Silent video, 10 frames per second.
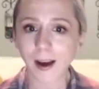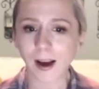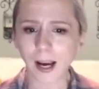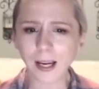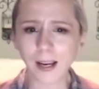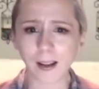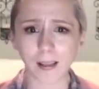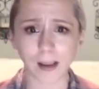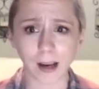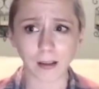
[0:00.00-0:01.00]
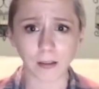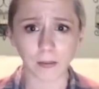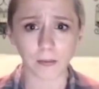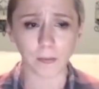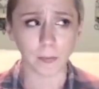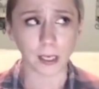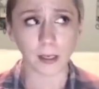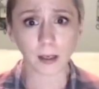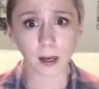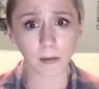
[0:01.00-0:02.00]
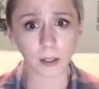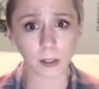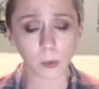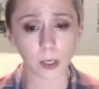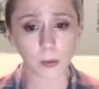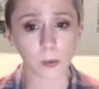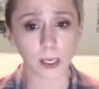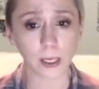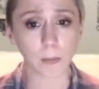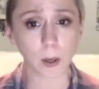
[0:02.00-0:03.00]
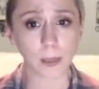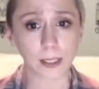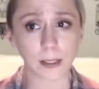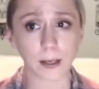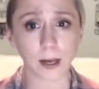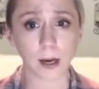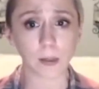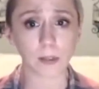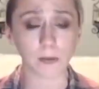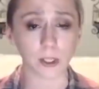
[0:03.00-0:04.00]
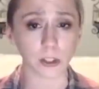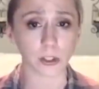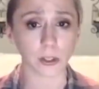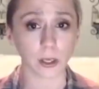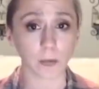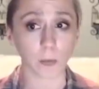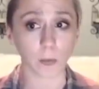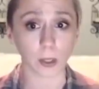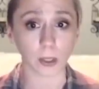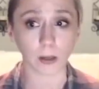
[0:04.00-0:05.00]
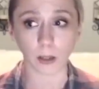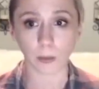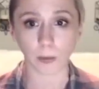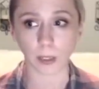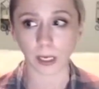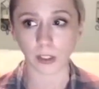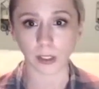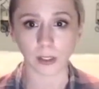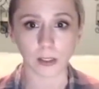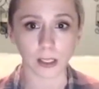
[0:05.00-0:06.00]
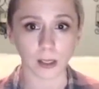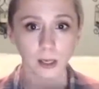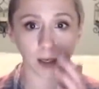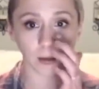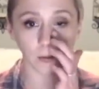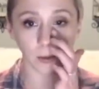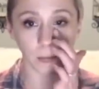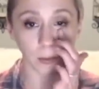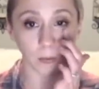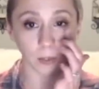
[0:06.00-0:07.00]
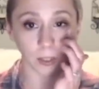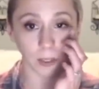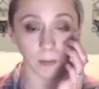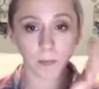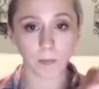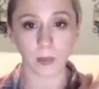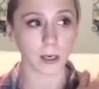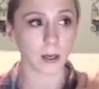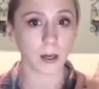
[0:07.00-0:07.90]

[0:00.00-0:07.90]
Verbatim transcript: I got a lot of media coverage when I was writing about my son. I was featured in really large publications and like interviewed by really big like